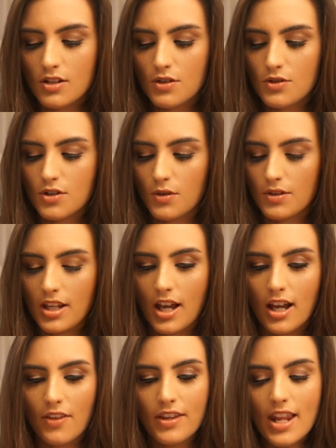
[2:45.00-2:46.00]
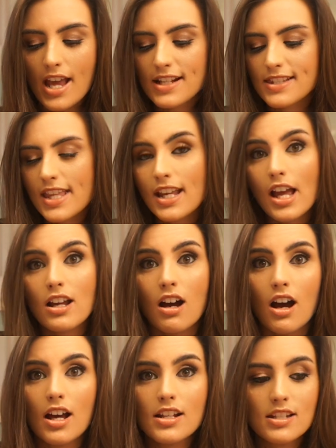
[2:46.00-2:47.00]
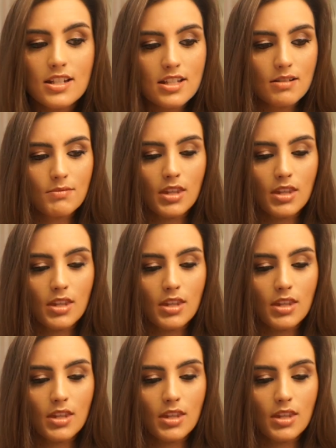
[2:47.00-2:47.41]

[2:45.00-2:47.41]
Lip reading: So yeah, the next thing I got,